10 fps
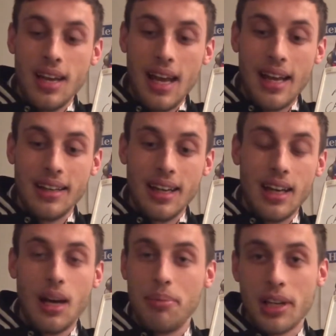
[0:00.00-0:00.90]
and
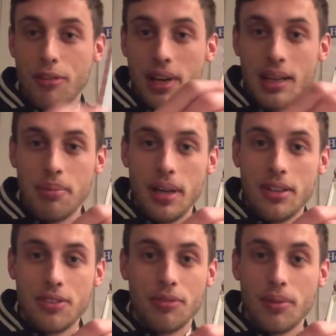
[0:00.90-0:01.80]
I'll pick a random
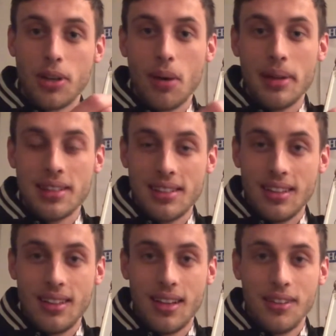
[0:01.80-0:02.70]
person from the comments
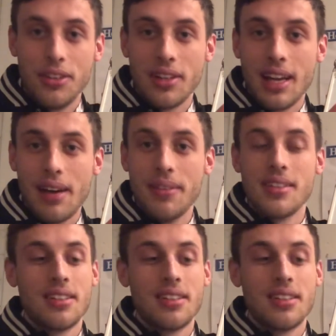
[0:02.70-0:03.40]
and you can have this.